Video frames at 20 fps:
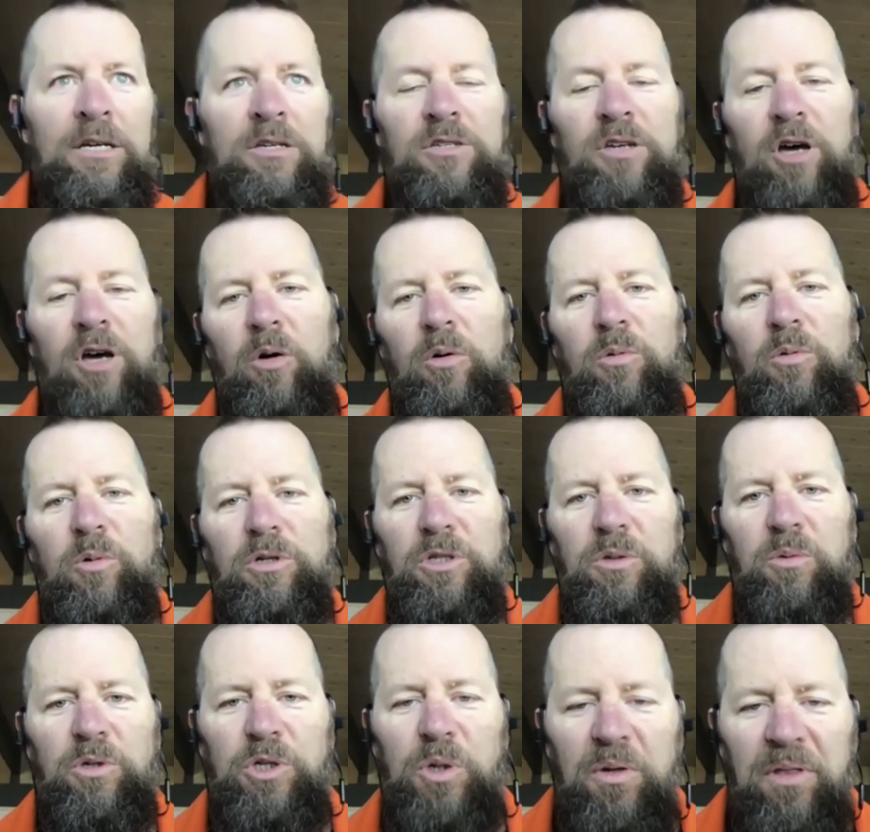So
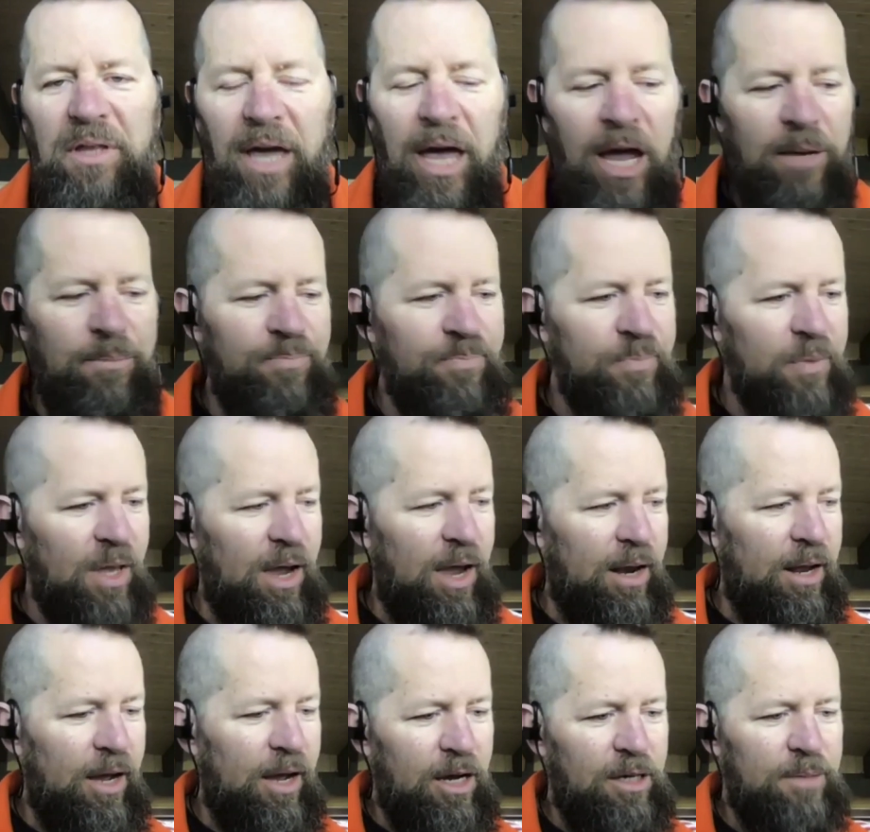we're doing the game,
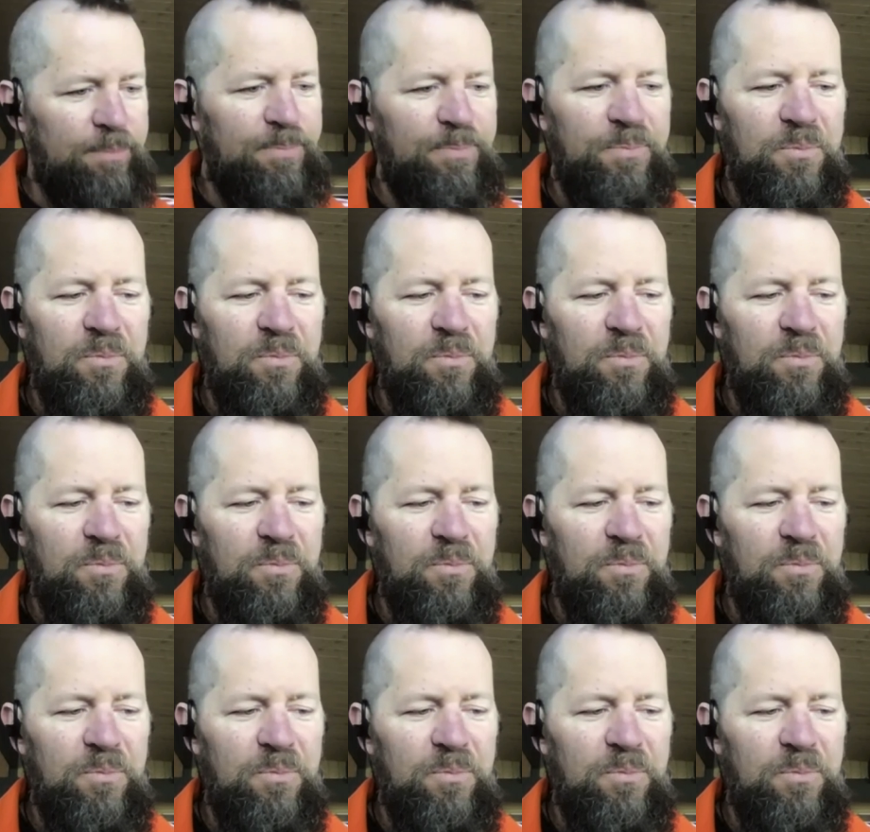and